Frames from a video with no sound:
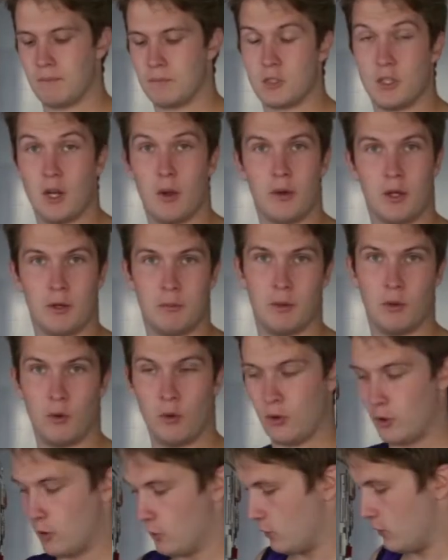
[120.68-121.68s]
So now I'm going to put
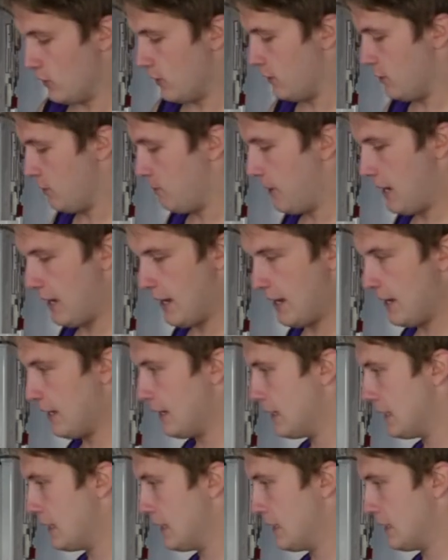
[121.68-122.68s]
oil in the
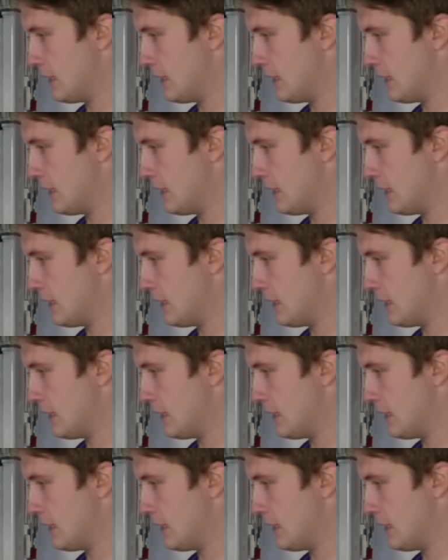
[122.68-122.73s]
pan